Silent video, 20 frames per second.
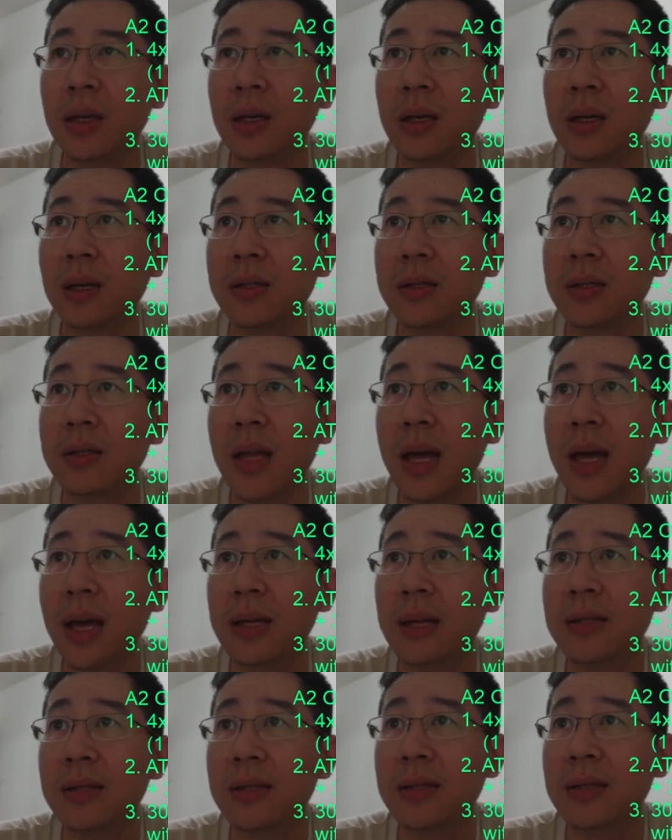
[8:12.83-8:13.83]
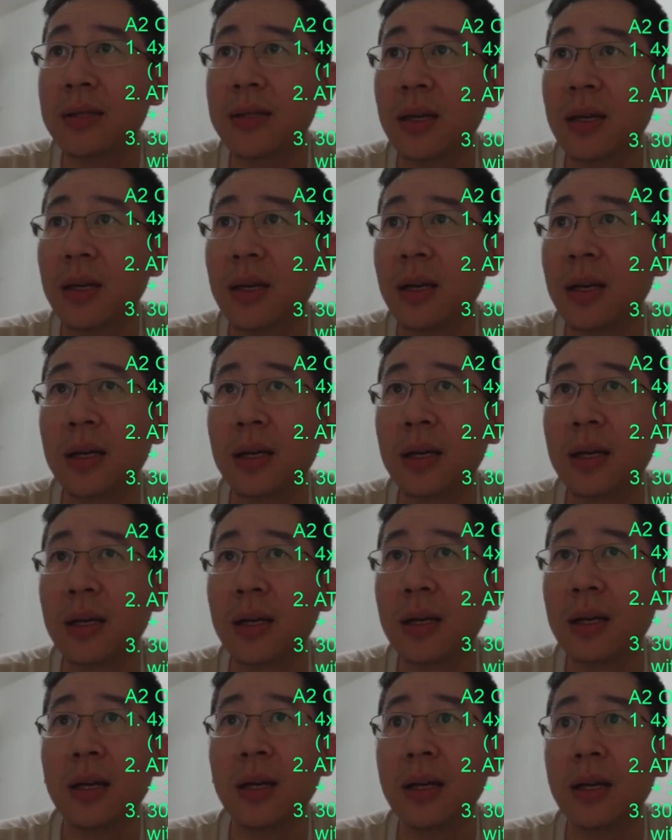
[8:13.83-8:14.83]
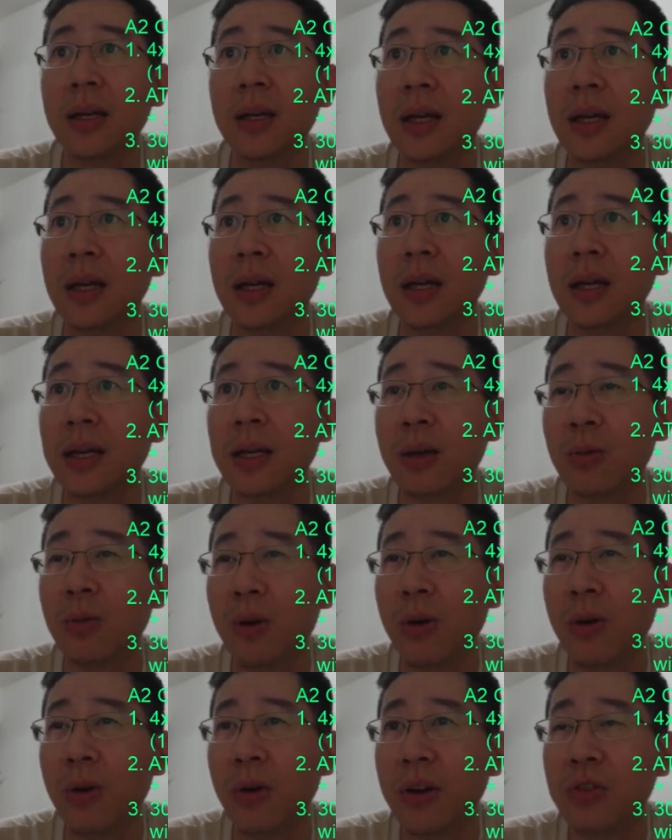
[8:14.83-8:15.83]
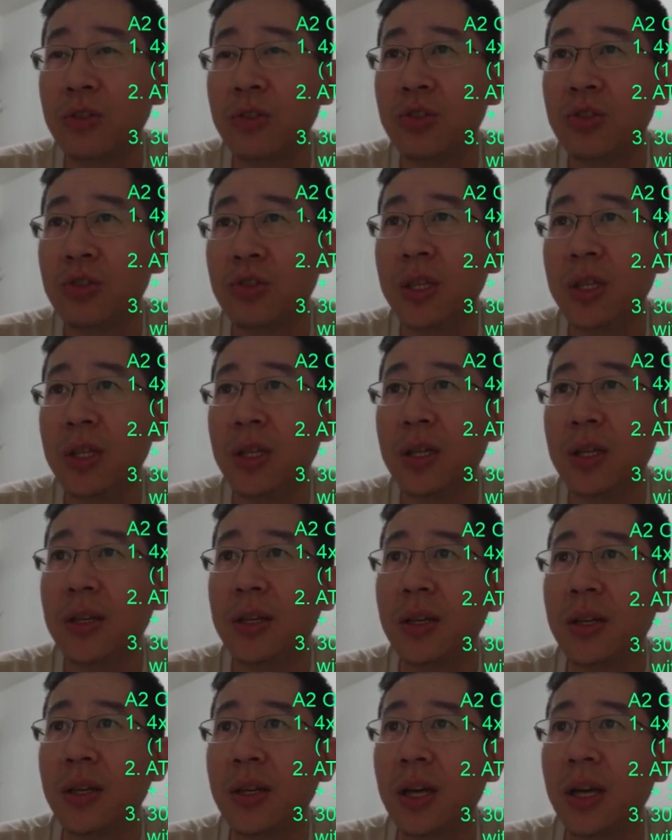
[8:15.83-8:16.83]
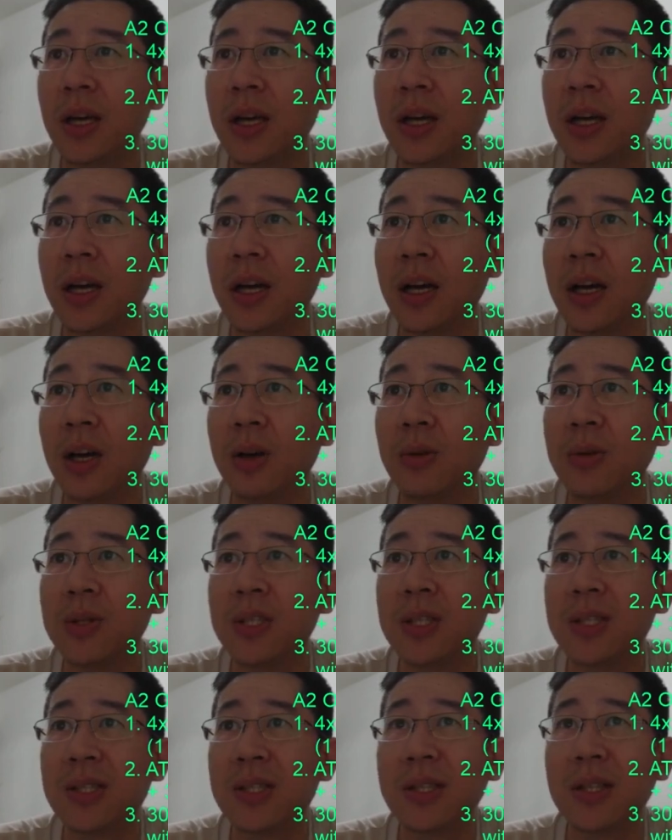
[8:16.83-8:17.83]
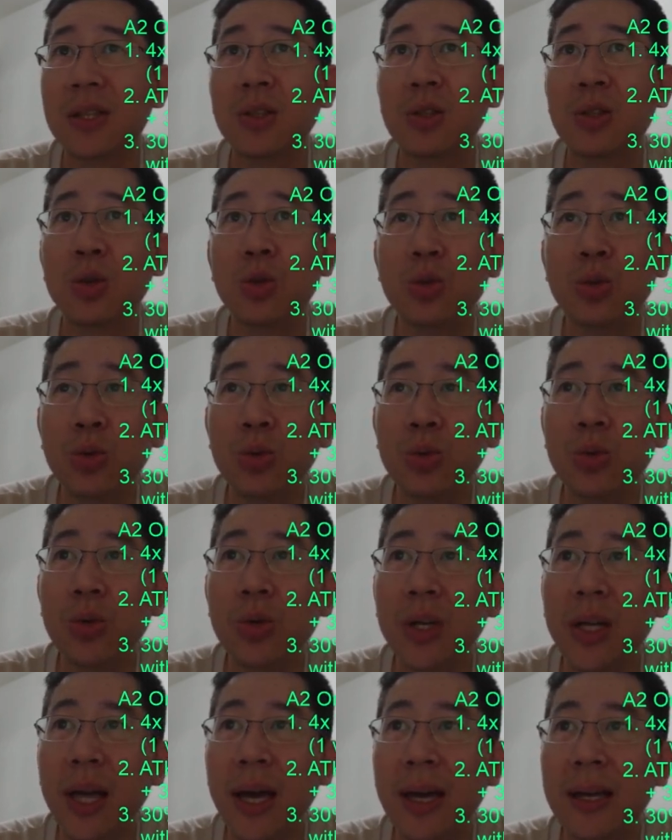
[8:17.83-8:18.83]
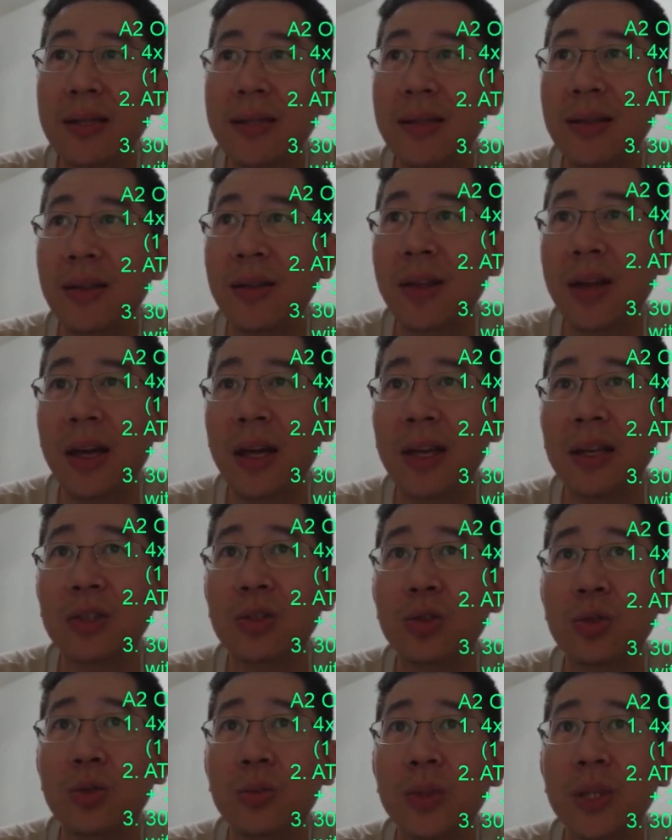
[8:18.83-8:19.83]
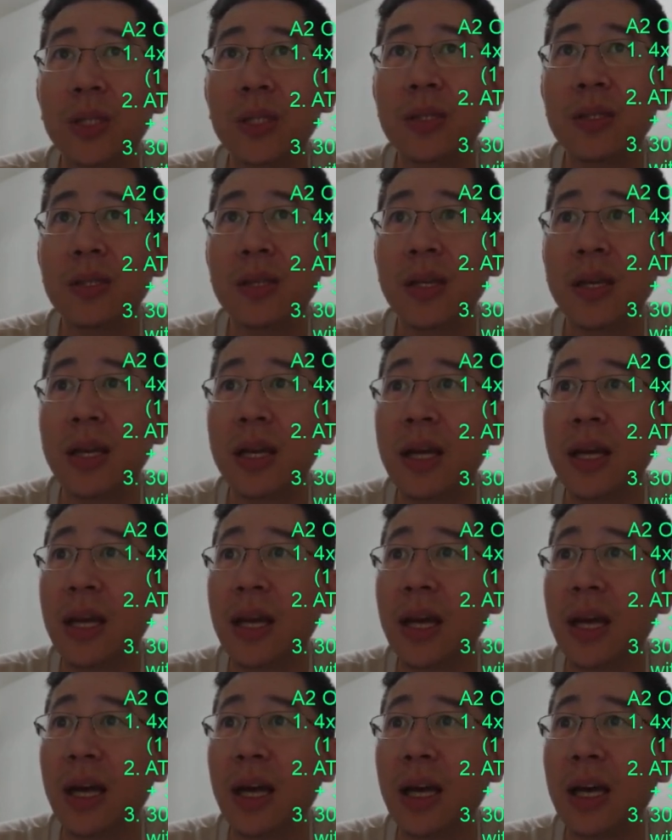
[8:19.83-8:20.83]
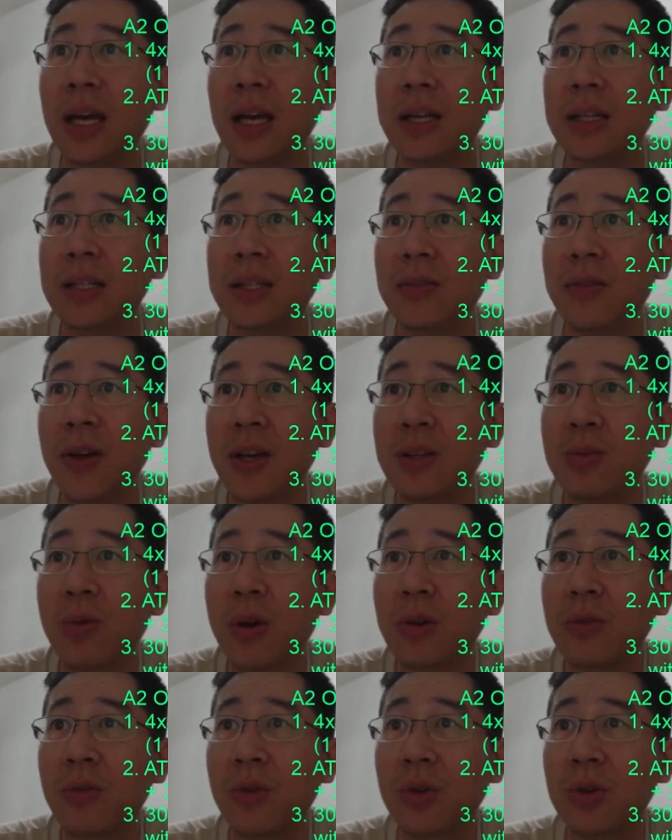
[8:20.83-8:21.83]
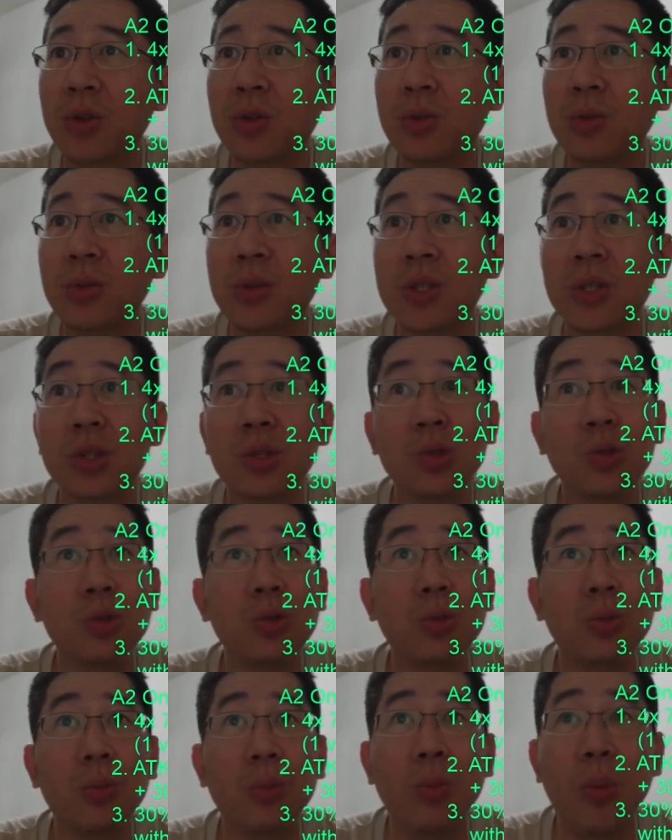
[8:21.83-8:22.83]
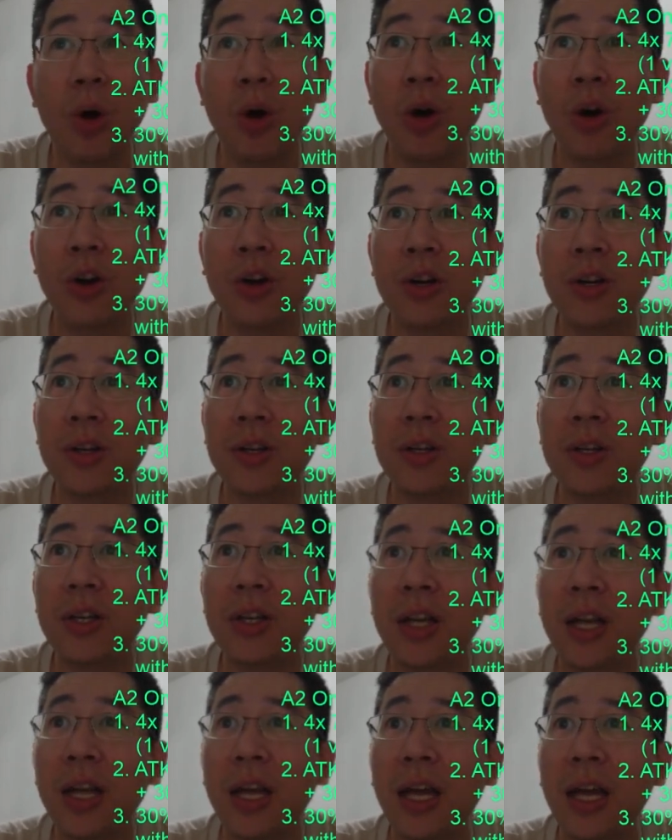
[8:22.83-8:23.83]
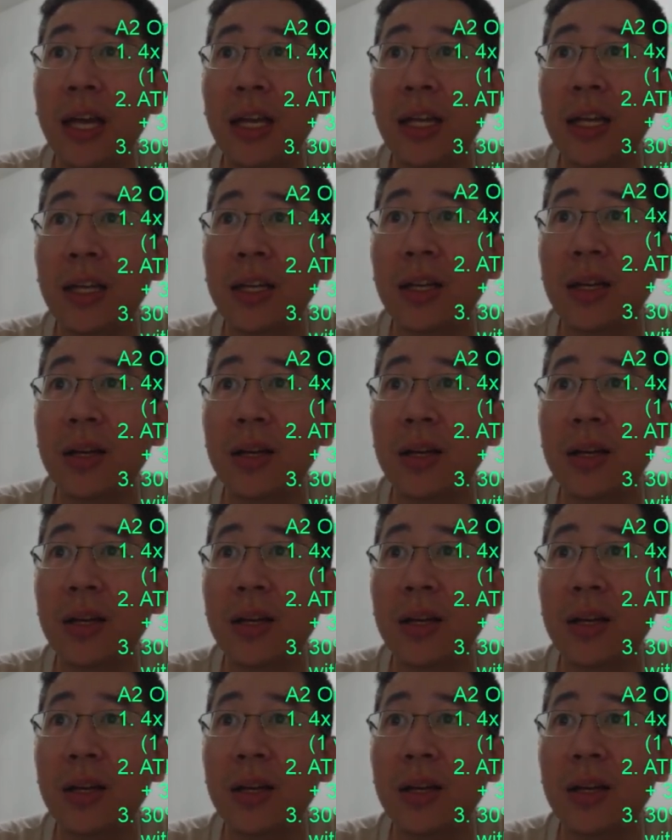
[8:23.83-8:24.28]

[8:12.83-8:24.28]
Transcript: stats, okay, attack 153, which is 2 less than 2B's, defense 142, which is 2 more, and then